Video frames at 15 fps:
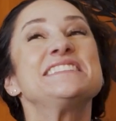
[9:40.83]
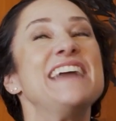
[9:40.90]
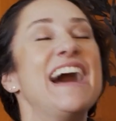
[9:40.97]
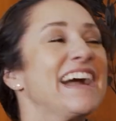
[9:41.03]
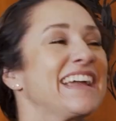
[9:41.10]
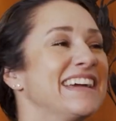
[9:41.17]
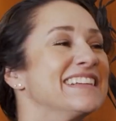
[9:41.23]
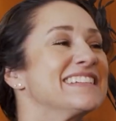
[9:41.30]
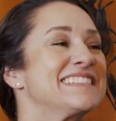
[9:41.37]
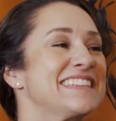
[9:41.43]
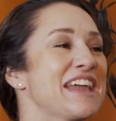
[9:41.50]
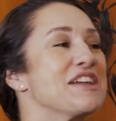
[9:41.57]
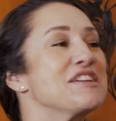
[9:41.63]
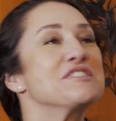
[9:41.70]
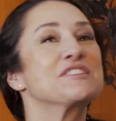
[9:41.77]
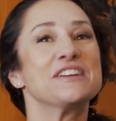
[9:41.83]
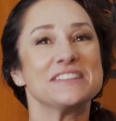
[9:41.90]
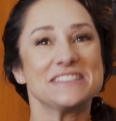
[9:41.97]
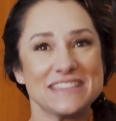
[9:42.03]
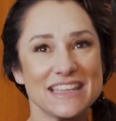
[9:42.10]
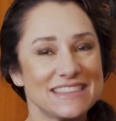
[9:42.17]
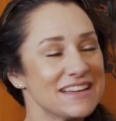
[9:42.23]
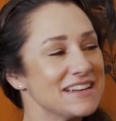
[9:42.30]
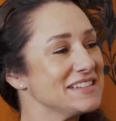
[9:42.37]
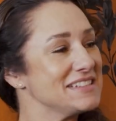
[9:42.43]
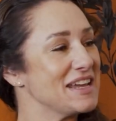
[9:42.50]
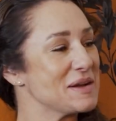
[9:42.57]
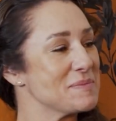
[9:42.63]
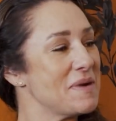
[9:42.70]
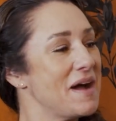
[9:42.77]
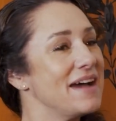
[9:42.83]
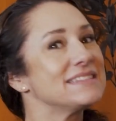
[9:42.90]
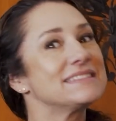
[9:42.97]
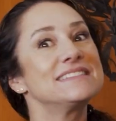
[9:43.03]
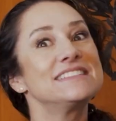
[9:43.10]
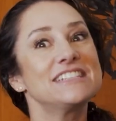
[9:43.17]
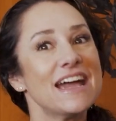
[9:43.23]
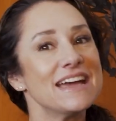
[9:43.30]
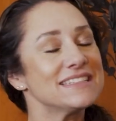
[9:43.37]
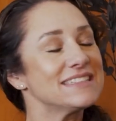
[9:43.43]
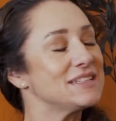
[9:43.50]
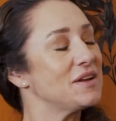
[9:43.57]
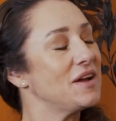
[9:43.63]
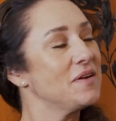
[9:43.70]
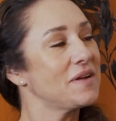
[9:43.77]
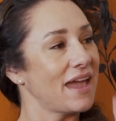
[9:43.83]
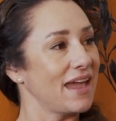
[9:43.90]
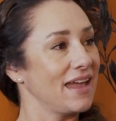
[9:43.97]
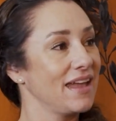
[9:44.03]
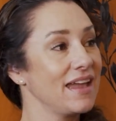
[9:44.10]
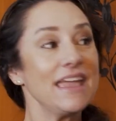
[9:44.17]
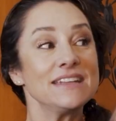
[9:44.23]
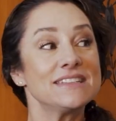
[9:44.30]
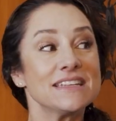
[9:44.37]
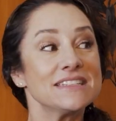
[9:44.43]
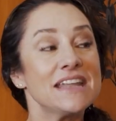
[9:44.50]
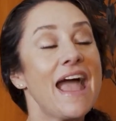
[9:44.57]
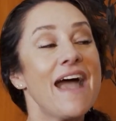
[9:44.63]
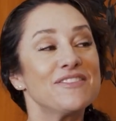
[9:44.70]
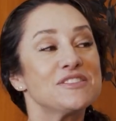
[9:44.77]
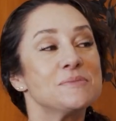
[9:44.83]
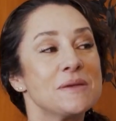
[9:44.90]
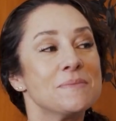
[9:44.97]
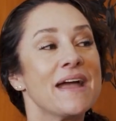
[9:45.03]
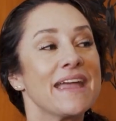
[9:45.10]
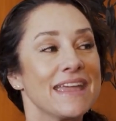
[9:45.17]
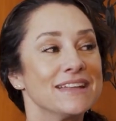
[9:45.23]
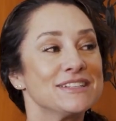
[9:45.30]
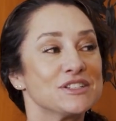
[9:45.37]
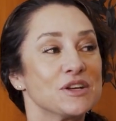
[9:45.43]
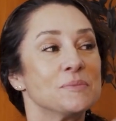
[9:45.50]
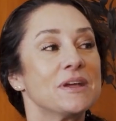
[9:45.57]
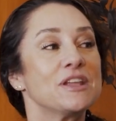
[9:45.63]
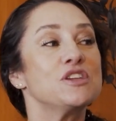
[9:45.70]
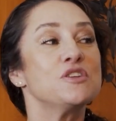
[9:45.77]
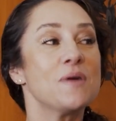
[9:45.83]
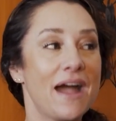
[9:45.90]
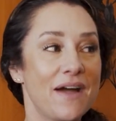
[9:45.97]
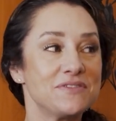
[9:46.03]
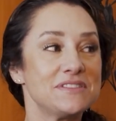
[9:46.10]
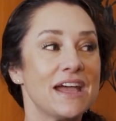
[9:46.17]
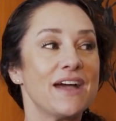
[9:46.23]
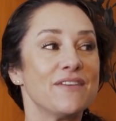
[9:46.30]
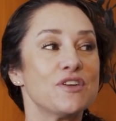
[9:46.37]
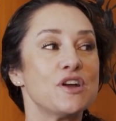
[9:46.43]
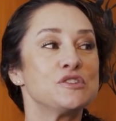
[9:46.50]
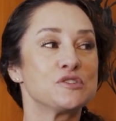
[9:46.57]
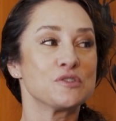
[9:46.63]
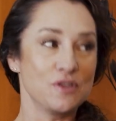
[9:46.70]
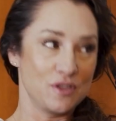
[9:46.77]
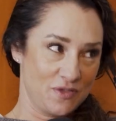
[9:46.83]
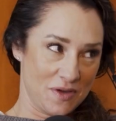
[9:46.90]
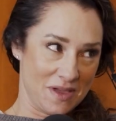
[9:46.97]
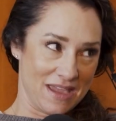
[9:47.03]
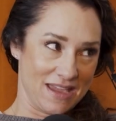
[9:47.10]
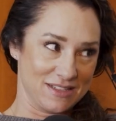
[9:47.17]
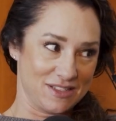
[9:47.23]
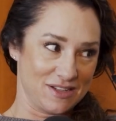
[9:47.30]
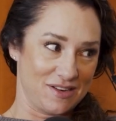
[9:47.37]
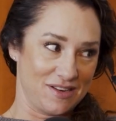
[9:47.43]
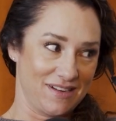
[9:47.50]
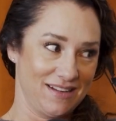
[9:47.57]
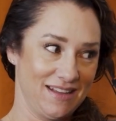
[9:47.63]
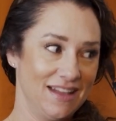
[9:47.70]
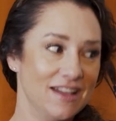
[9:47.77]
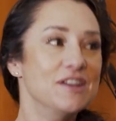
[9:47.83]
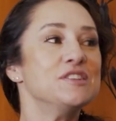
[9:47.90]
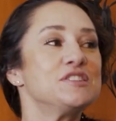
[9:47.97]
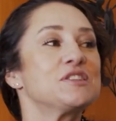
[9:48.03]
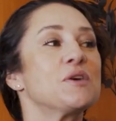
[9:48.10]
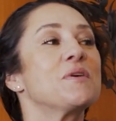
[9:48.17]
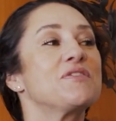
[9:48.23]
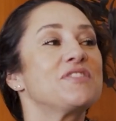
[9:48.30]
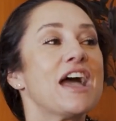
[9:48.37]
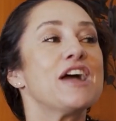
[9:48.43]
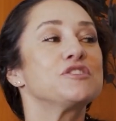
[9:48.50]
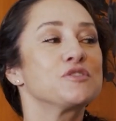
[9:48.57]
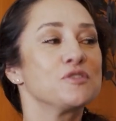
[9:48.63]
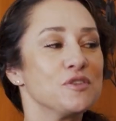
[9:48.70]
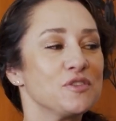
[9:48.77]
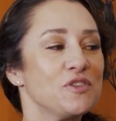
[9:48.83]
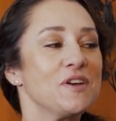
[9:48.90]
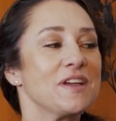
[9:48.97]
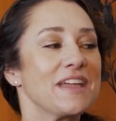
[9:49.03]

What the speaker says: not going to say it. You got to sit there and take a pause. Okay. It doesn't have to be my answer, but you have to have a truthful answer. So if that truthful